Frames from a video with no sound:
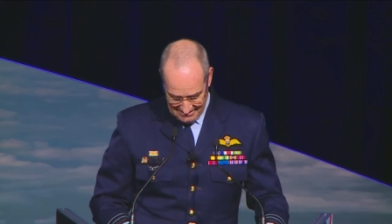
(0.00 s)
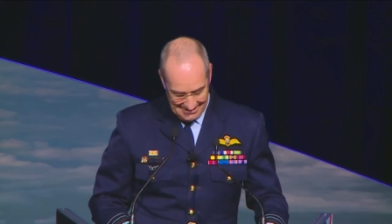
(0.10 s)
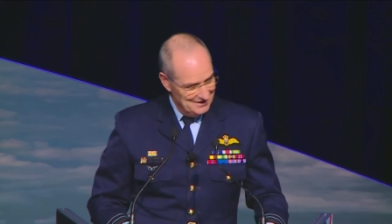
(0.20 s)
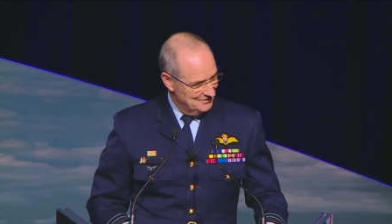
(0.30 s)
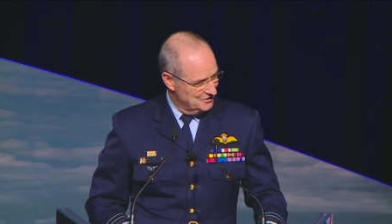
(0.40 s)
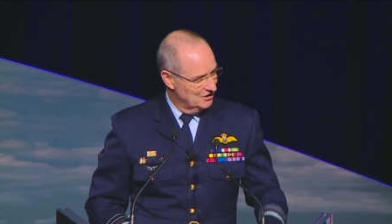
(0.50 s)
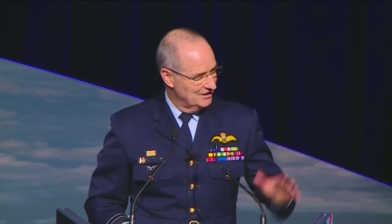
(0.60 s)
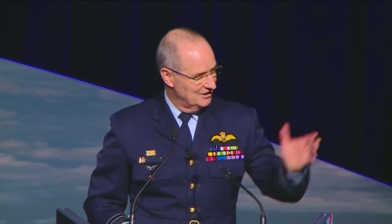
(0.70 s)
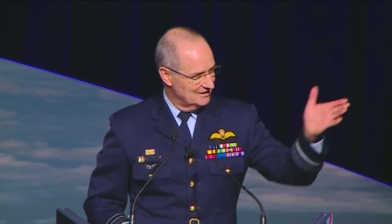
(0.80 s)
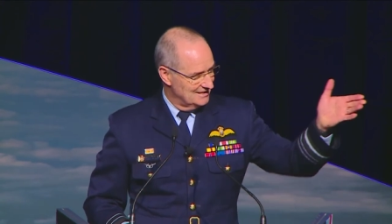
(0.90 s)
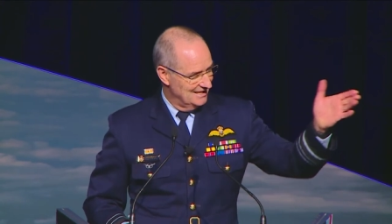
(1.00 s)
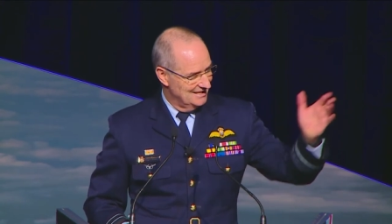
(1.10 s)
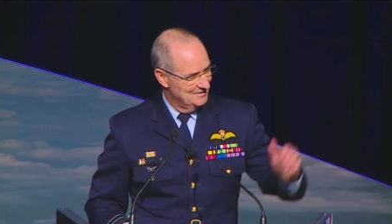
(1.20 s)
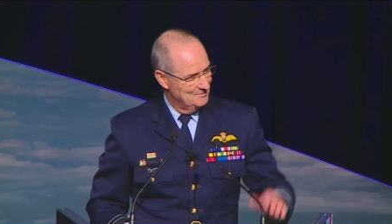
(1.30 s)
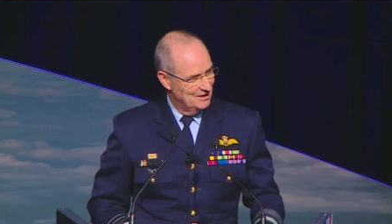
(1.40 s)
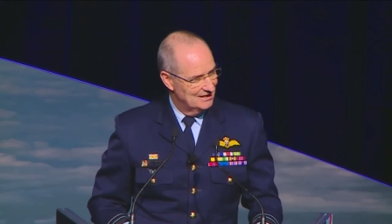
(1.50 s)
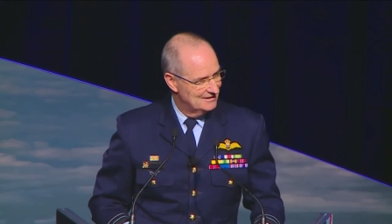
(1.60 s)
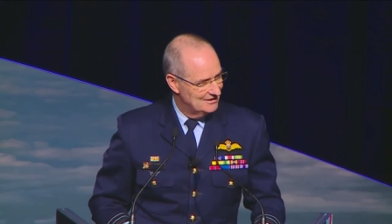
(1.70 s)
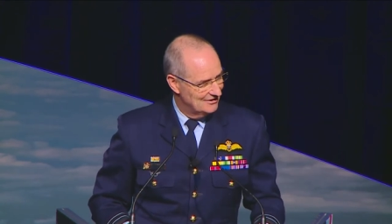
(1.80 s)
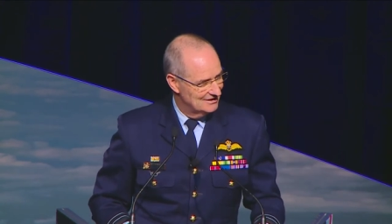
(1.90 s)
And I've certainly got uh, my
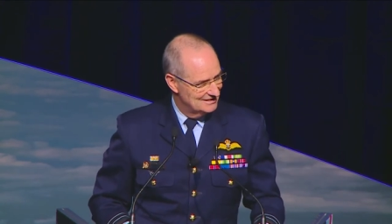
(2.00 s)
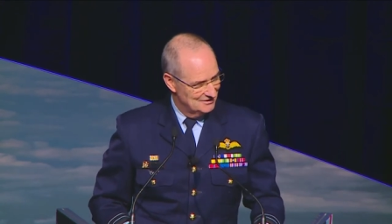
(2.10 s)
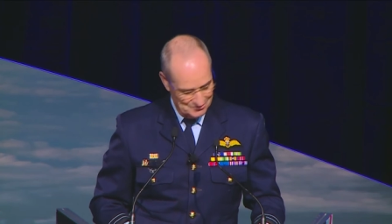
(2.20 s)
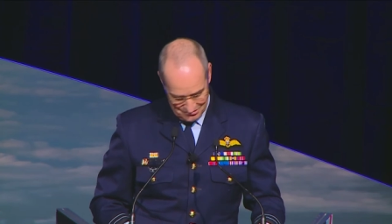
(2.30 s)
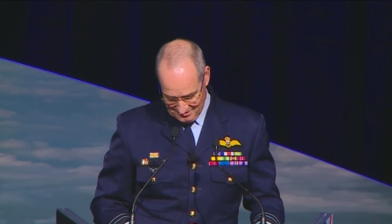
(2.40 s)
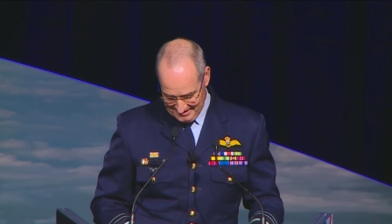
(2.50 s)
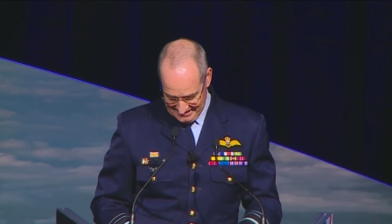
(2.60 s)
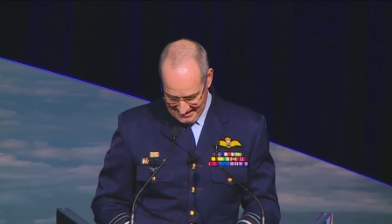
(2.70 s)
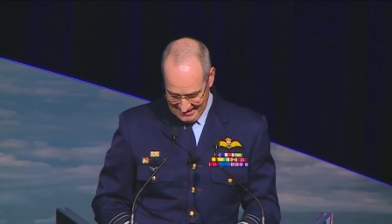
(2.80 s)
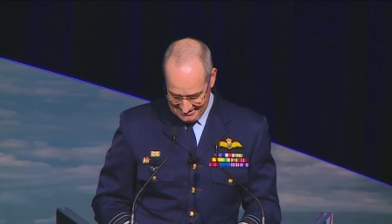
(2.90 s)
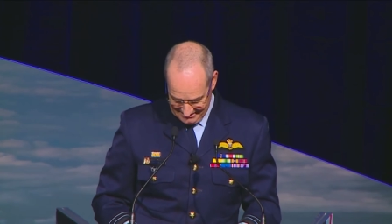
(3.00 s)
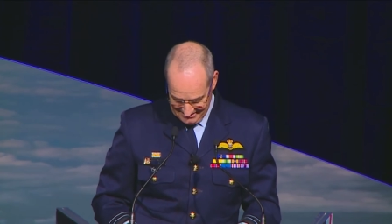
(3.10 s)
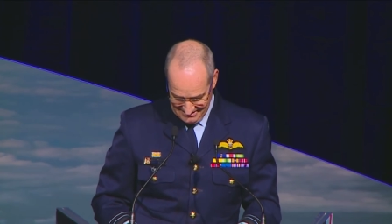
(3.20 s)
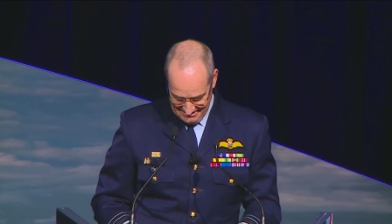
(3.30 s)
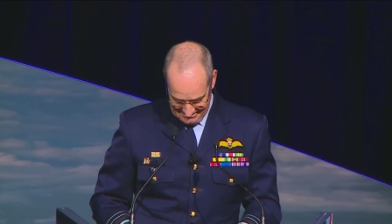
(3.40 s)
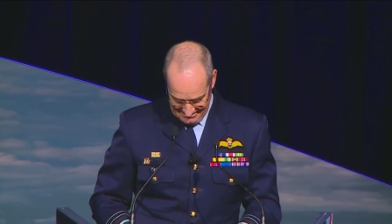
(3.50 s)
colleagues that will join me today to, to